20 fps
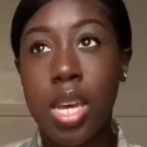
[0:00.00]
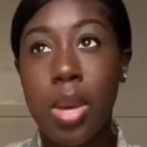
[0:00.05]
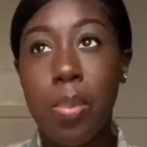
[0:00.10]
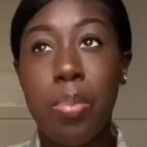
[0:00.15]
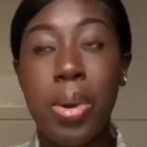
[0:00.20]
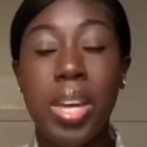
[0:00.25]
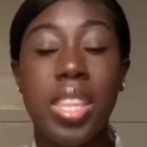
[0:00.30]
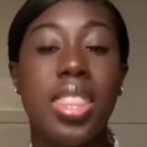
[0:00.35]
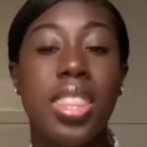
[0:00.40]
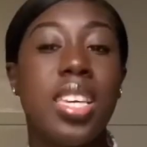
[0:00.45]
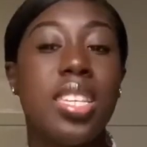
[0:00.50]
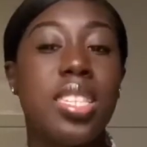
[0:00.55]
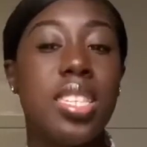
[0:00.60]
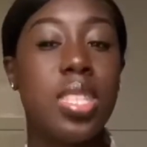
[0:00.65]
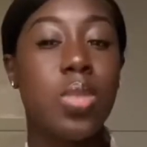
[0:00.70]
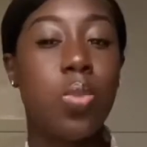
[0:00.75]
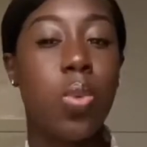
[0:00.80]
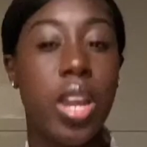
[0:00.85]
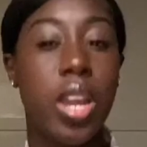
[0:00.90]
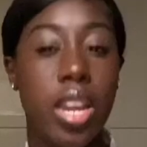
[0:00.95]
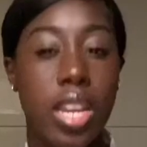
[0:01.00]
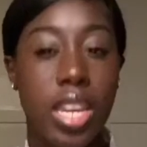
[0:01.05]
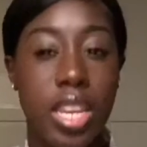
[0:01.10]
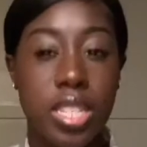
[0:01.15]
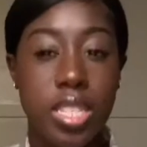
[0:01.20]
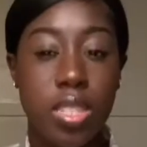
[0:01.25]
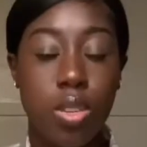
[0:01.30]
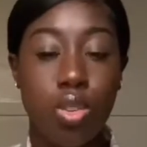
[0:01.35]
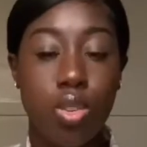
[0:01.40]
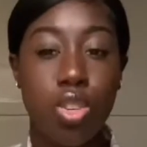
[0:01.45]
but this is where it
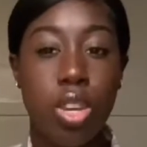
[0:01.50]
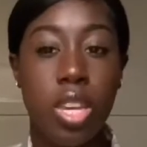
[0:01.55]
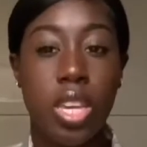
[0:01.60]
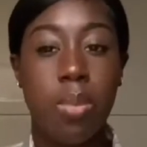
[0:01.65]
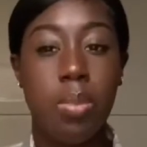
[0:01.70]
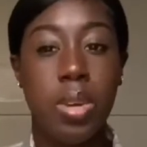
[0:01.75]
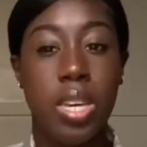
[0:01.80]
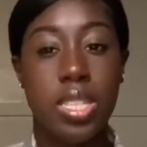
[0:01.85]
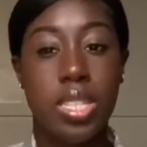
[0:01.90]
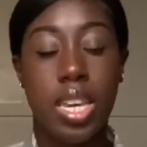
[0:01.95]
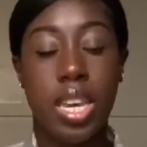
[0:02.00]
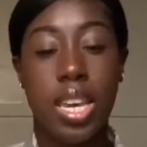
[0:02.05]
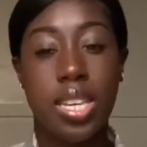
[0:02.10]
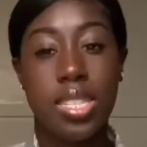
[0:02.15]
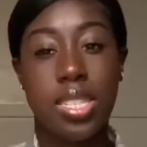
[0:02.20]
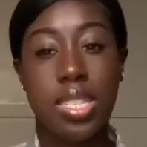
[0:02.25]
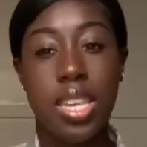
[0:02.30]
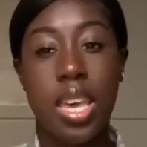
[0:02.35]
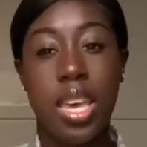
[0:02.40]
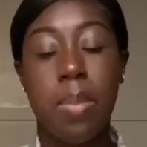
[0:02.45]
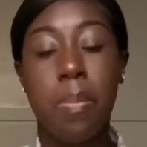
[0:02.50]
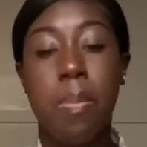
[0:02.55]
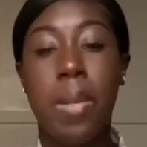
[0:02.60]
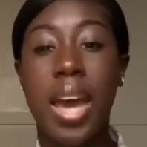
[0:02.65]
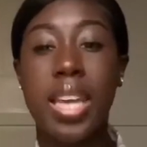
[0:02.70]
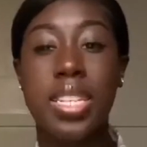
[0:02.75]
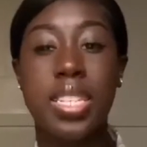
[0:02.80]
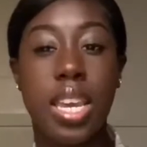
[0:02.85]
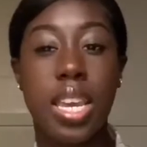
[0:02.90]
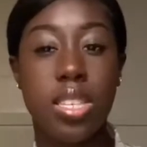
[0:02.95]
gets a little tricky because, like I said,
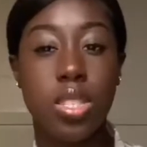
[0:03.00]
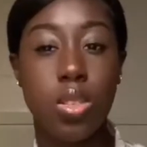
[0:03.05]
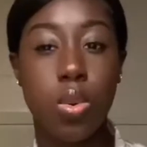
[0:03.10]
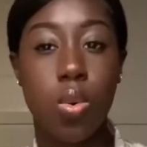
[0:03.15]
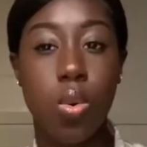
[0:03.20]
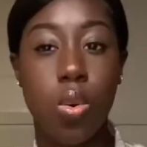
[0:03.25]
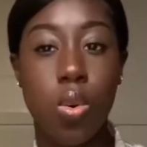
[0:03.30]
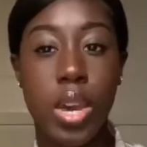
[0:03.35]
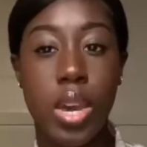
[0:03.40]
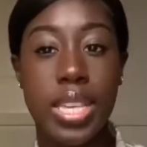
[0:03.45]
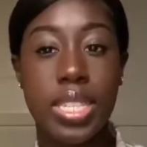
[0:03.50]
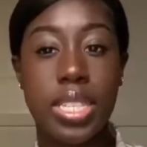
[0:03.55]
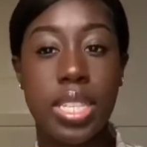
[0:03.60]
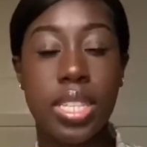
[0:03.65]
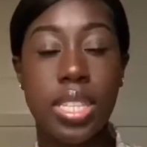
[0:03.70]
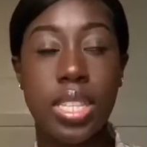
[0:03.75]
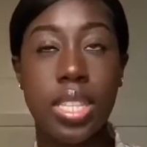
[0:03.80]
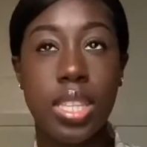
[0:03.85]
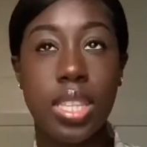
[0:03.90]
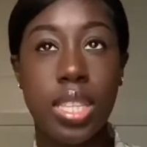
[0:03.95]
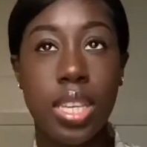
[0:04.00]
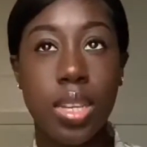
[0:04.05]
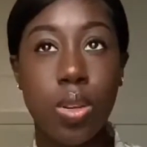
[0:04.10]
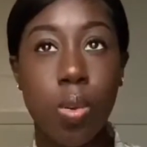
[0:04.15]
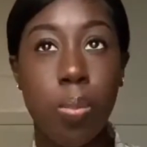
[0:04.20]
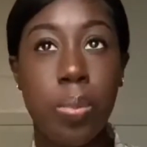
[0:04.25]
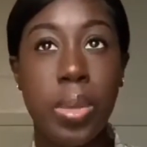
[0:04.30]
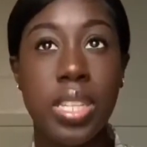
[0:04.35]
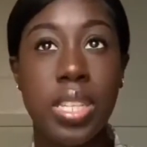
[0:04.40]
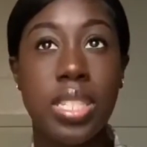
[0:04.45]
my tech school is a little
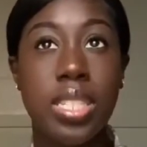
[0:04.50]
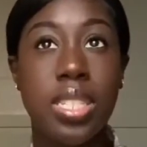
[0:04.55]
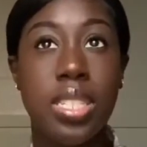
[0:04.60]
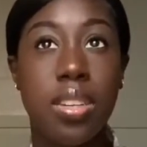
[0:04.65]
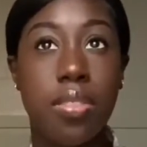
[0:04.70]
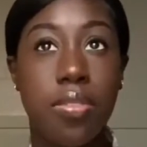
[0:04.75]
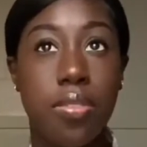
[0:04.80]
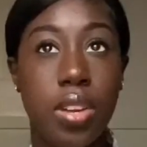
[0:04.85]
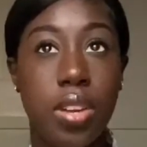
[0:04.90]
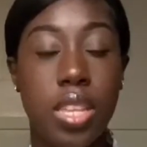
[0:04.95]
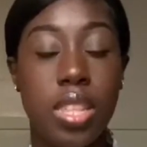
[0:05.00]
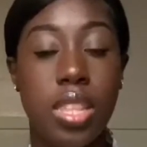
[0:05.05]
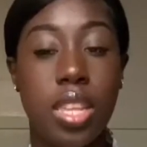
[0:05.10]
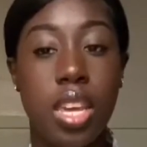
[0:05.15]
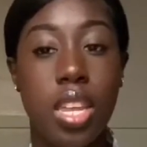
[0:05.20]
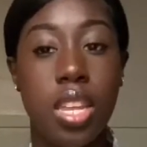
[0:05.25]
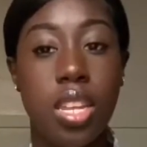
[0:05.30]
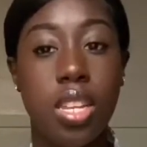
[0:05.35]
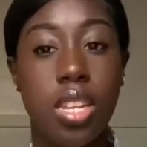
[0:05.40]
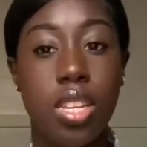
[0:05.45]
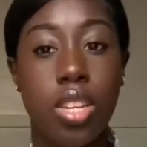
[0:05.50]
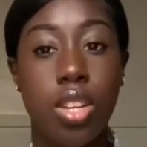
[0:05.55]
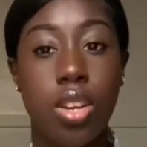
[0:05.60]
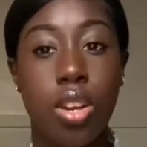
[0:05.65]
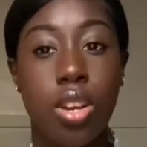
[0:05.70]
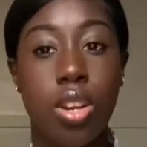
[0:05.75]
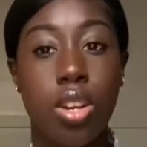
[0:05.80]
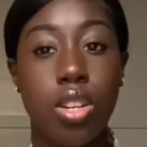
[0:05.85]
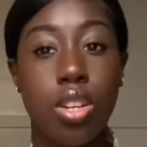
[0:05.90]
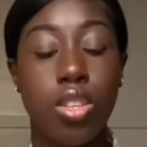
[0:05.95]
bit different than
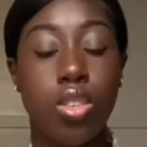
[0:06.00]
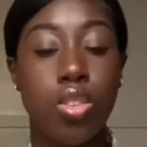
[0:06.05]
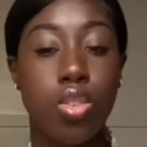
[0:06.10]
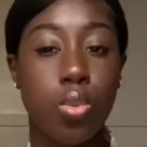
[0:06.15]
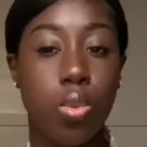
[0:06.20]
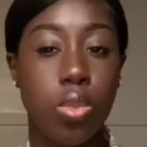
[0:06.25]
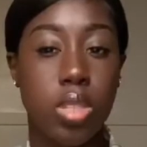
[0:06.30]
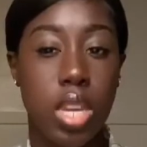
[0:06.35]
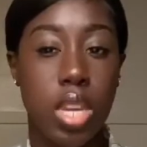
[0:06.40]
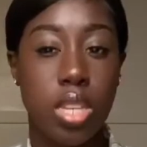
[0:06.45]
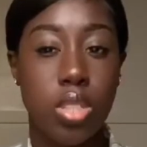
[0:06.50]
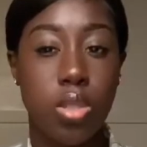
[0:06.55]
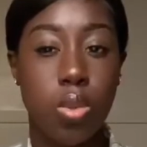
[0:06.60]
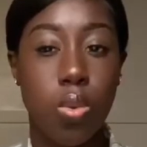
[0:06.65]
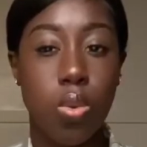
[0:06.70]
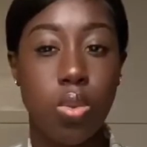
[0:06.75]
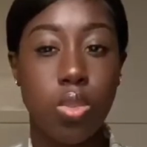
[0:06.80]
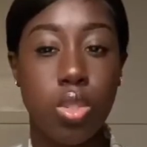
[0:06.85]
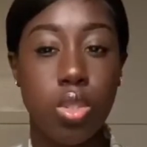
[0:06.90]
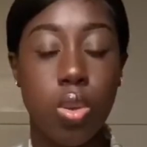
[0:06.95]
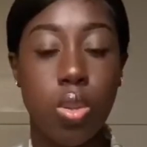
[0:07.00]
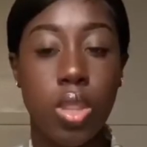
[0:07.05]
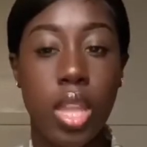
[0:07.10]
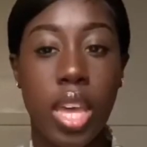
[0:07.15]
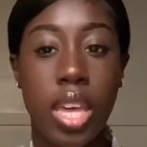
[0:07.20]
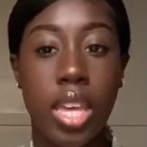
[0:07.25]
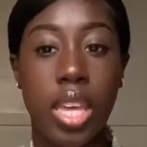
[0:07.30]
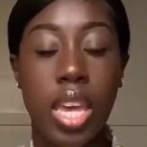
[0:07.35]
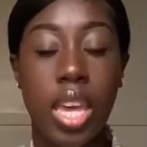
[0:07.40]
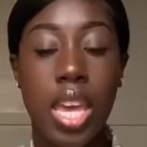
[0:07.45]
your usual tech school. So,
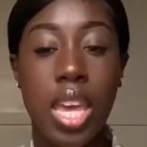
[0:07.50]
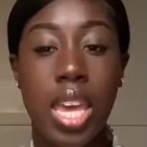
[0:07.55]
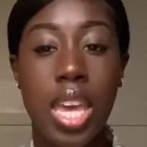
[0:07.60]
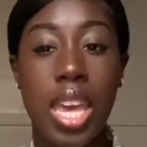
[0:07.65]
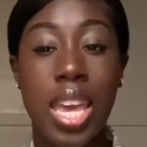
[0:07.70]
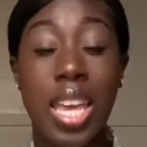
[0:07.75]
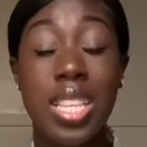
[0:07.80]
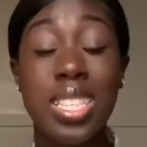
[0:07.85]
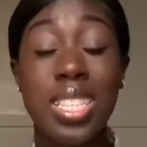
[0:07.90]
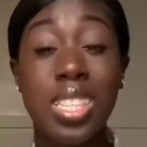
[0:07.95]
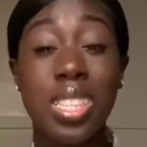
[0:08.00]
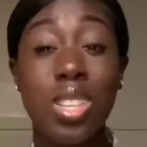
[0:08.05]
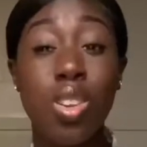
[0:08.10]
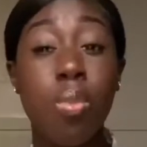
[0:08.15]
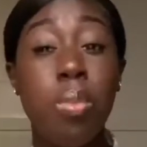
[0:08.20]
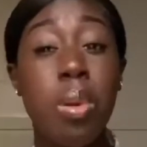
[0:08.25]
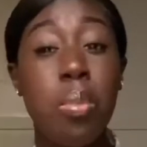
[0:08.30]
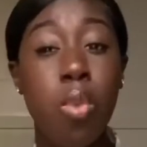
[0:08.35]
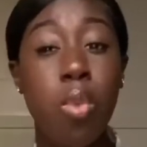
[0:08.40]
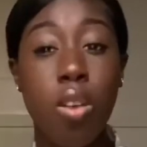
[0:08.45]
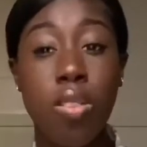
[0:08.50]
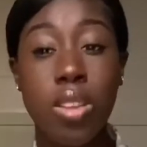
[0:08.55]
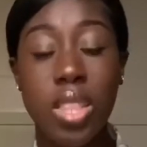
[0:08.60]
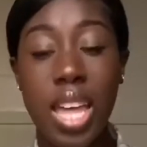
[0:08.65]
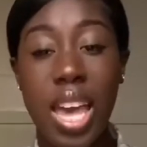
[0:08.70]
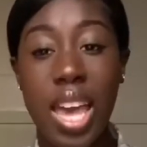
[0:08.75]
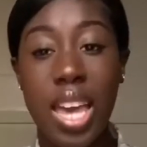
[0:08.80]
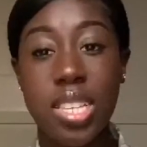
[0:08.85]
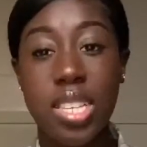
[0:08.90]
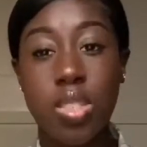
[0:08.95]
like, it's a little bit more
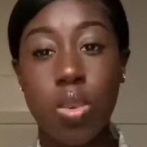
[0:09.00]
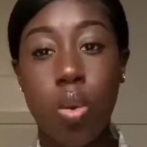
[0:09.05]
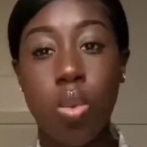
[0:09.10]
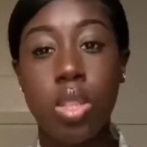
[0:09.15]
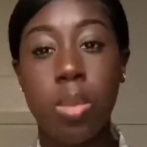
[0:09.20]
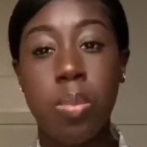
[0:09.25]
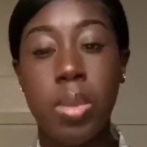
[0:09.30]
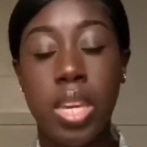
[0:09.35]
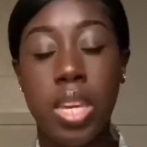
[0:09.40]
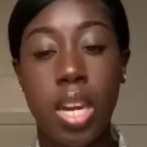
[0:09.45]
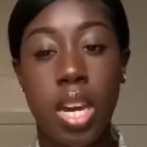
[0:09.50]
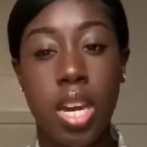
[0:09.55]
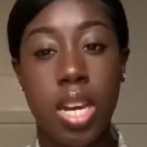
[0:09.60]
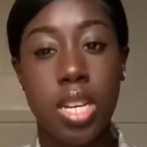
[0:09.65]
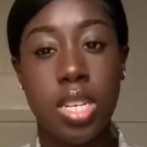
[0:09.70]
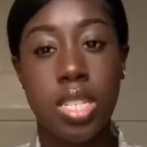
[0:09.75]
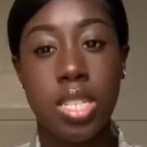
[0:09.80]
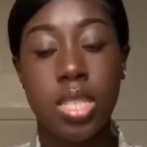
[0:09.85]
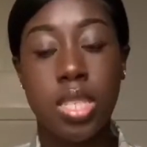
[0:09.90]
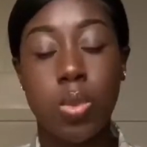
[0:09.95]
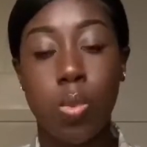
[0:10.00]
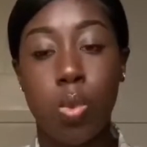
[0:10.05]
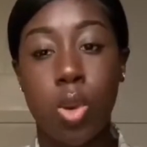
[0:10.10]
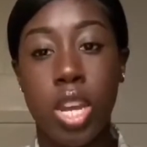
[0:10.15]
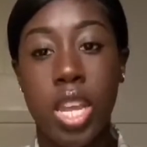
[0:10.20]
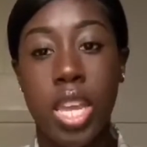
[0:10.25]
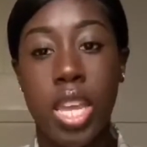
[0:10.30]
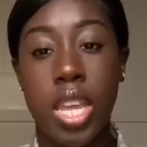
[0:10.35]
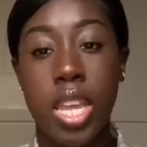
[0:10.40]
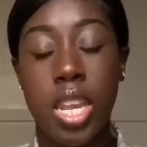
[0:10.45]
relaxed only because we're
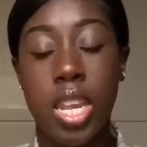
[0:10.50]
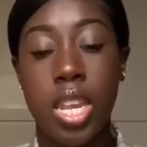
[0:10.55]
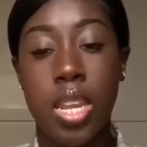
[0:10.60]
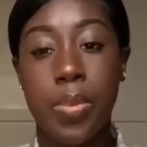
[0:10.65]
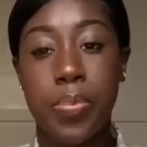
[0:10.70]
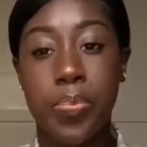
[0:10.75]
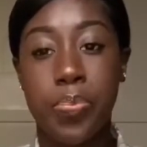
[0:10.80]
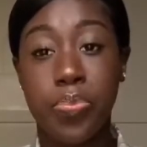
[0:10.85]
in